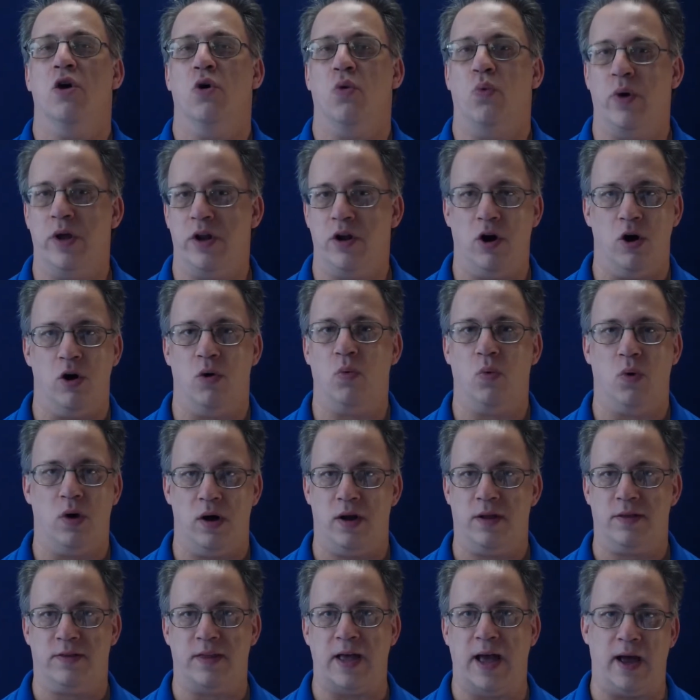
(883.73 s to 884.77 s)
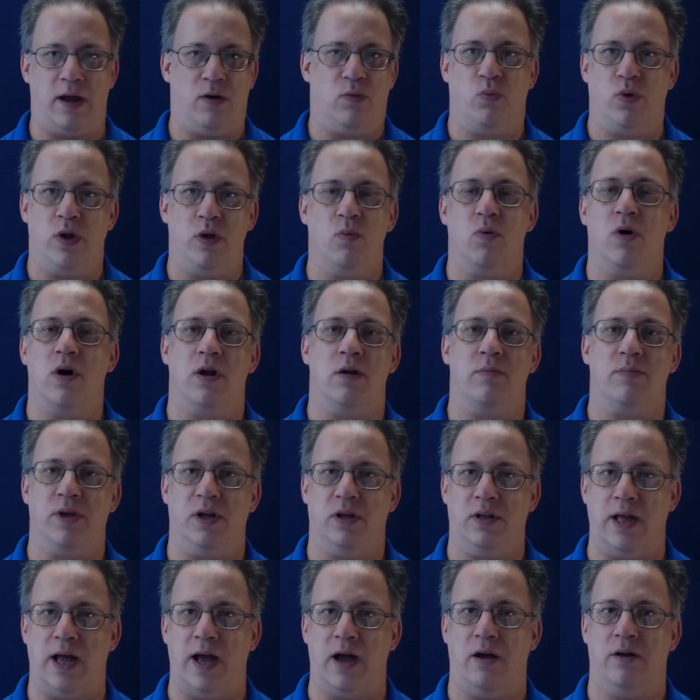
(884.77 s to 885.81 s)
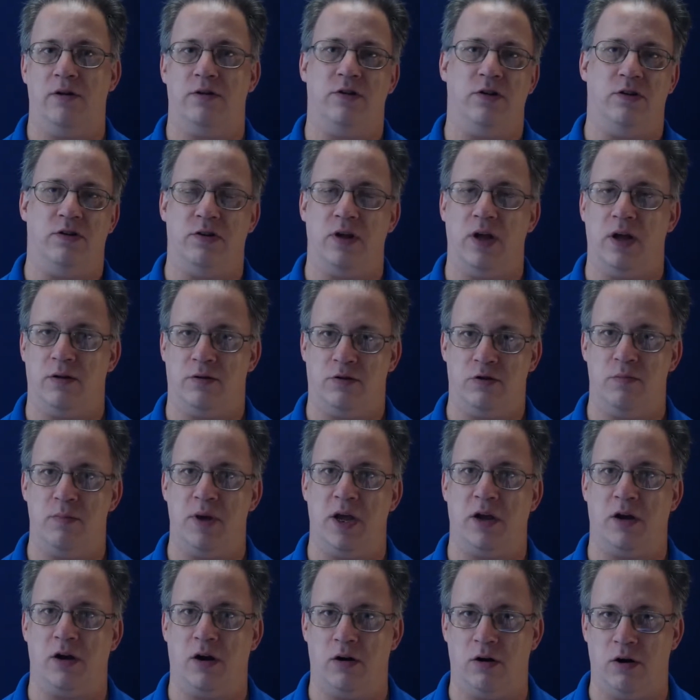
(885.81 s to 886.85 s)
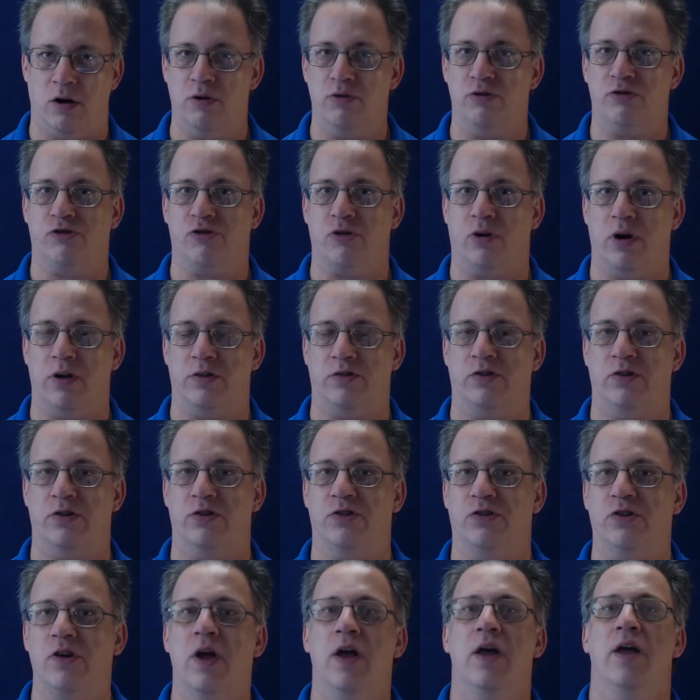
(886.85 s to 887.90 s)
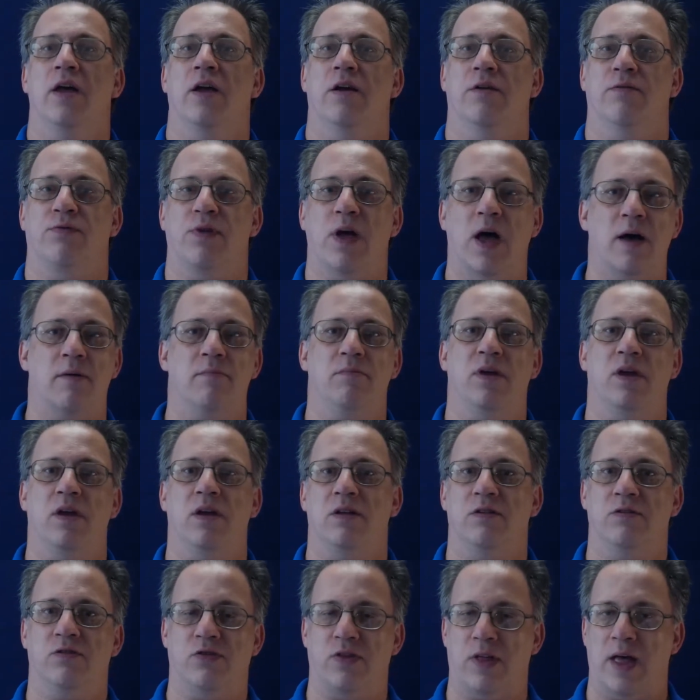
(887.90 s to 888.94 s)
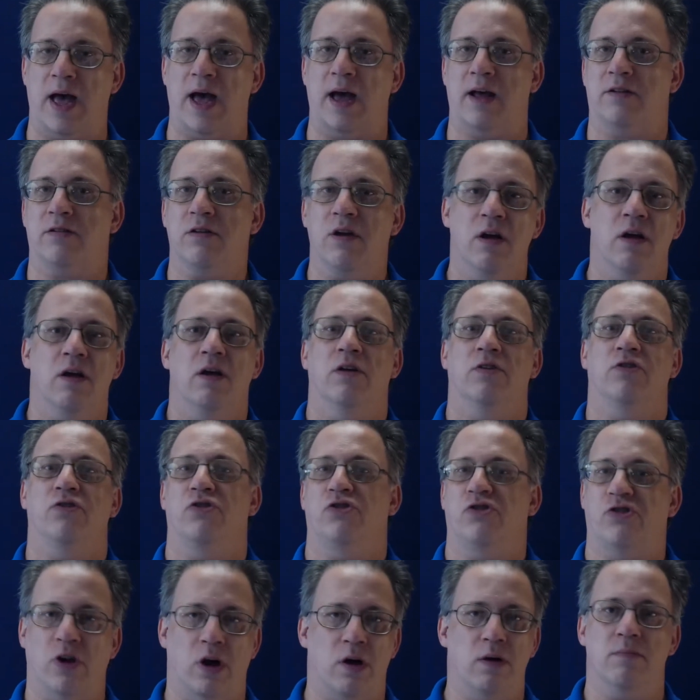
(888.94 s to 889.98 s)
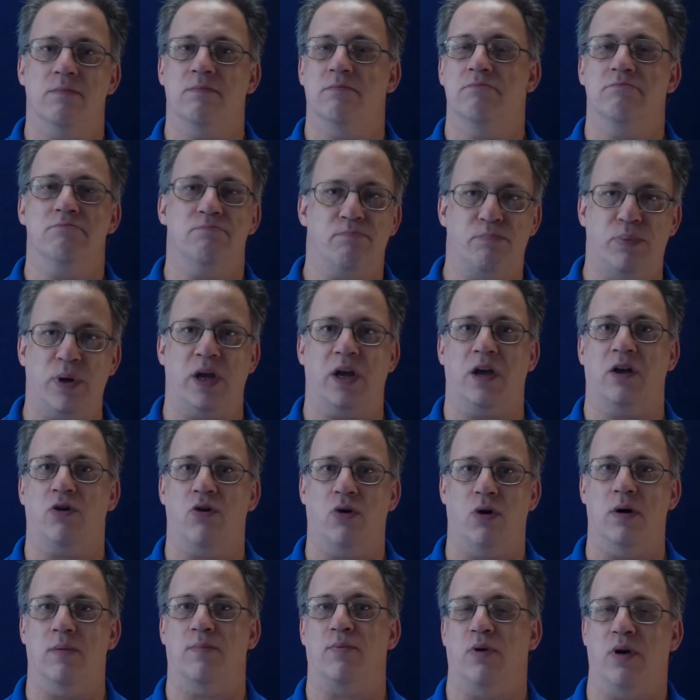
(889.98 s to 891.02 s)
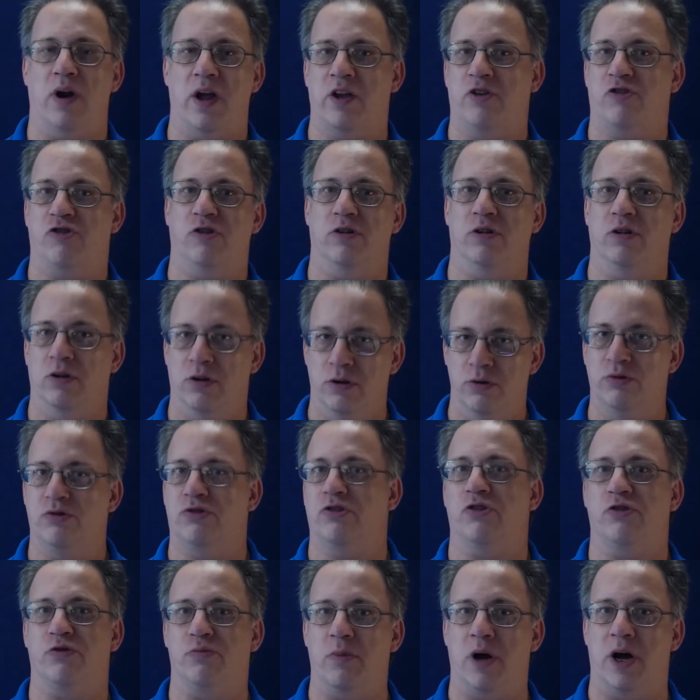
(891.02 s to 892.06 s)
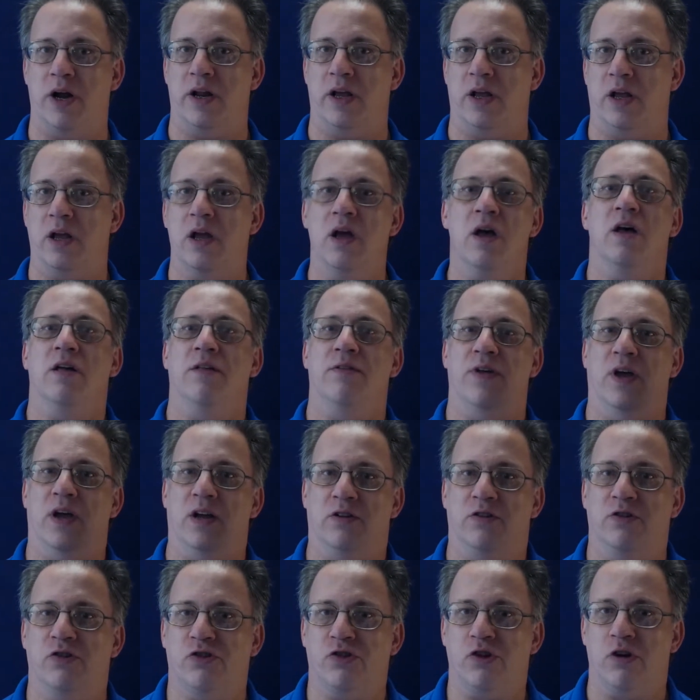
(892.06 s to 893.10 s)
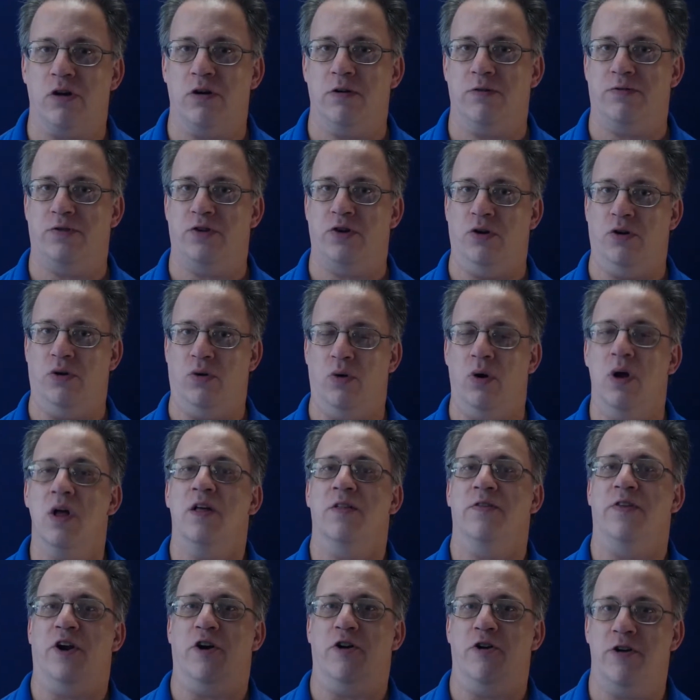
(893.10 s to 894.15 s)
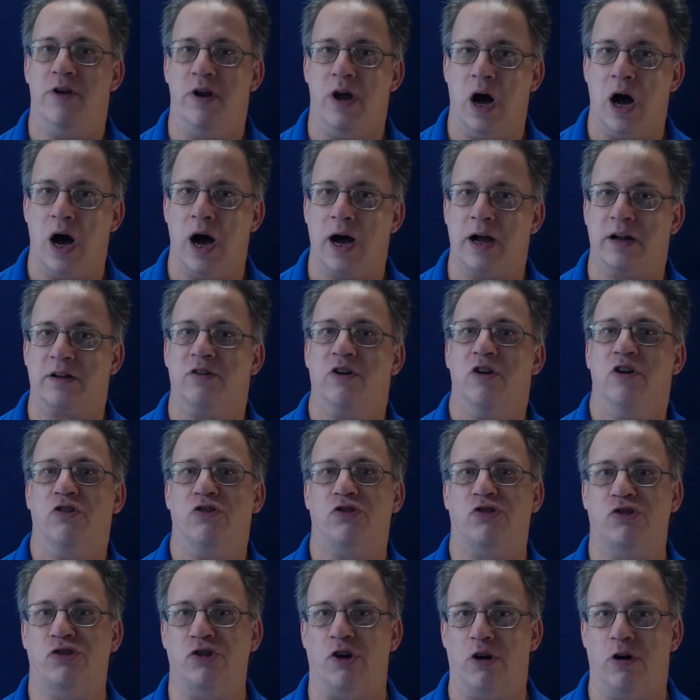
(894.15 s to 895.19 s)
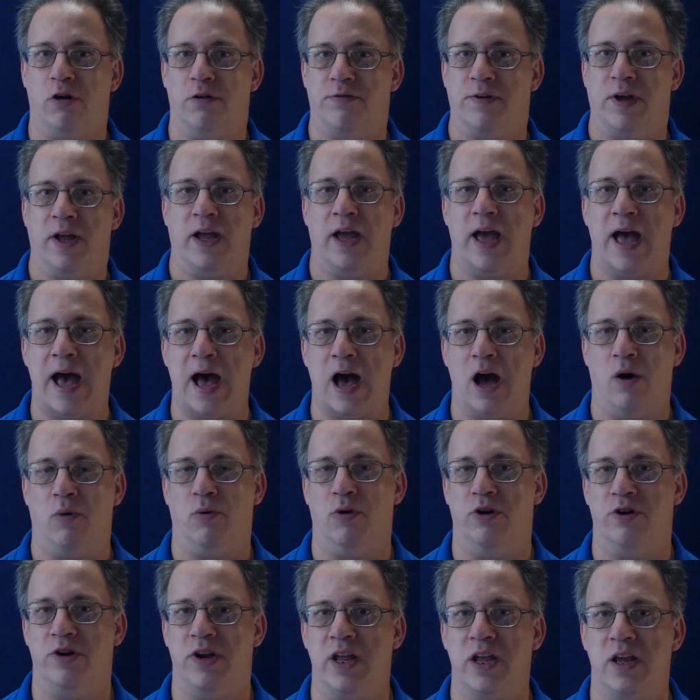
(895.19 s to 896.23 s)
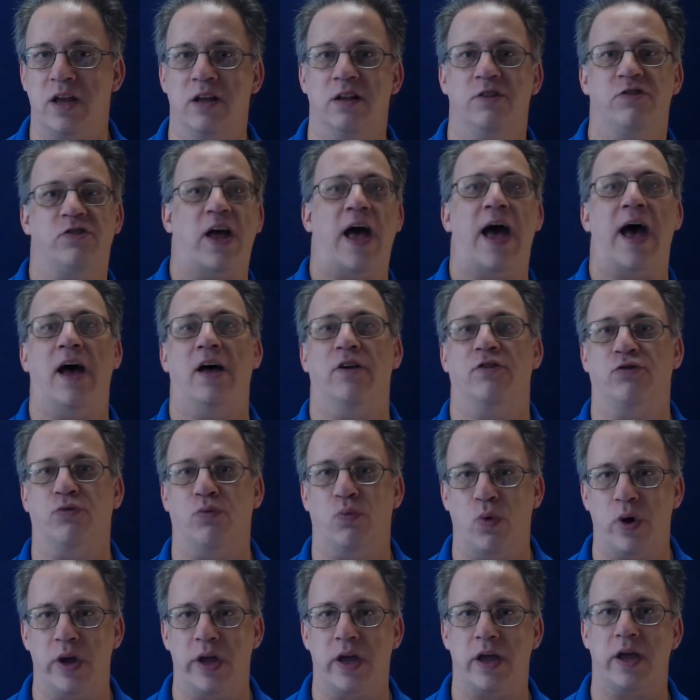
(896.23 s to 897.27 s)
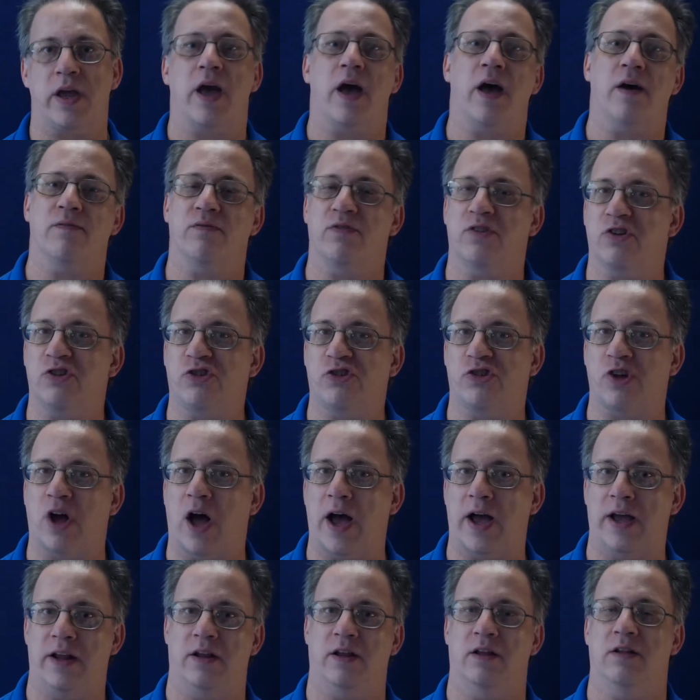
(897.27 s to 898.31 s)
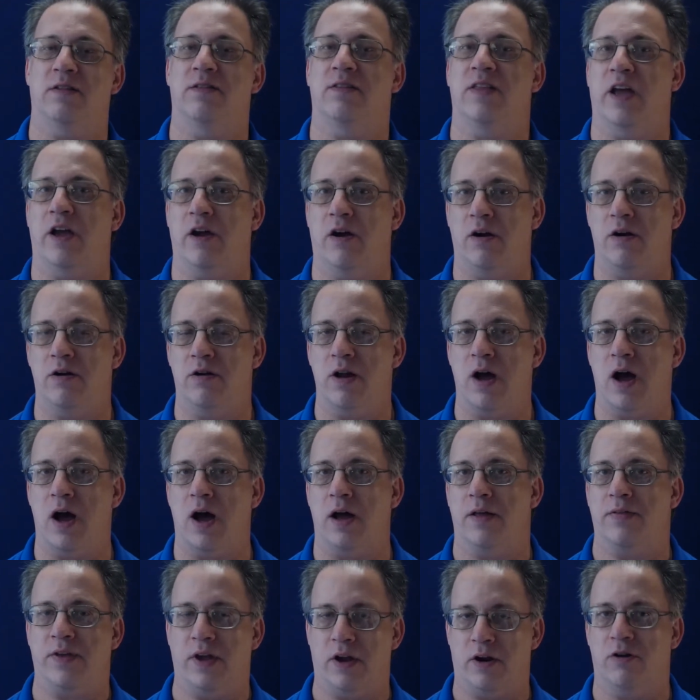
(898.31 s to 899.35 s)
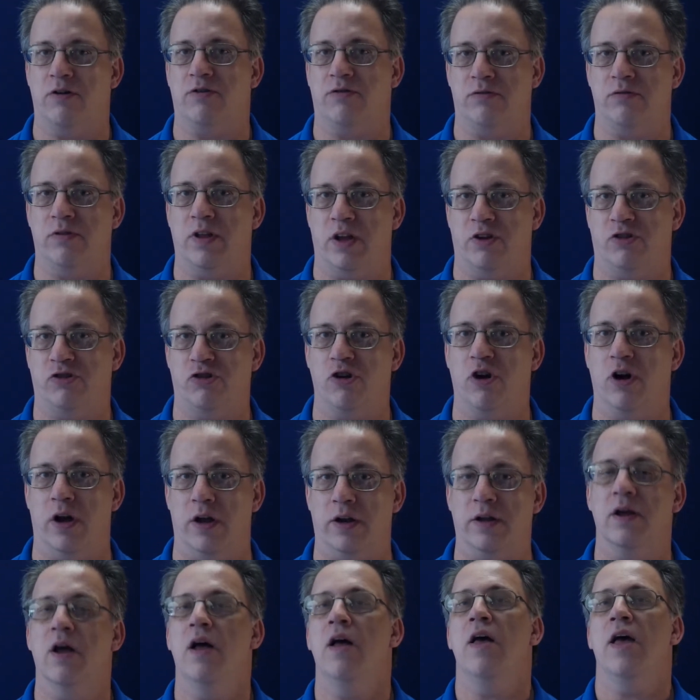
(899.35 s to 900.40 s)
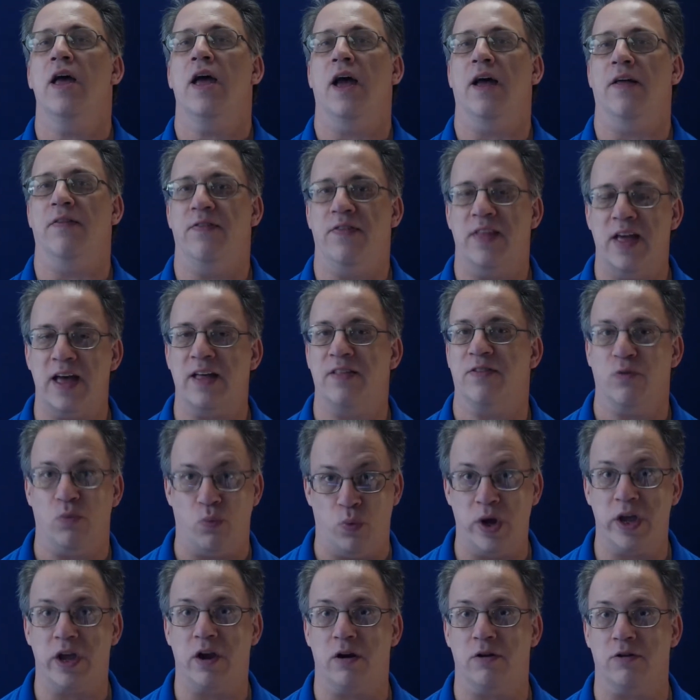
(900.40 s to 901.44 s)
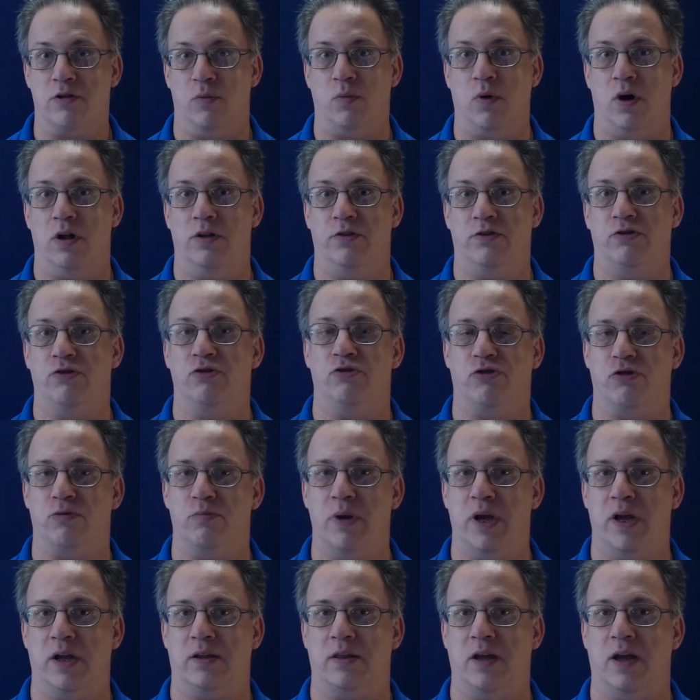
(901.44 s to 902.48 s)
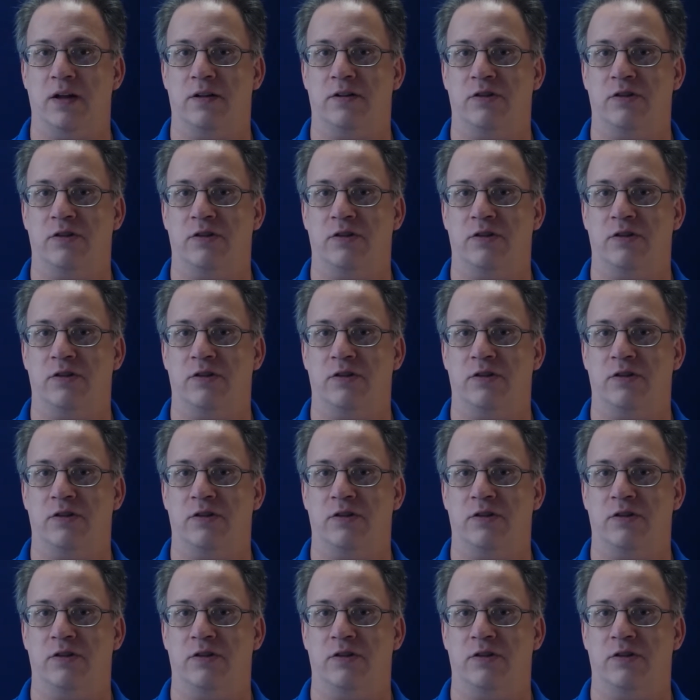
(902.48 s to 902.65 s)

We don't want that. We want to be allowed to make our own choices. If that means that some big corporation loses money, they deserve to. They're not serving our needs as we have decided they should. And that we are the ones who should make that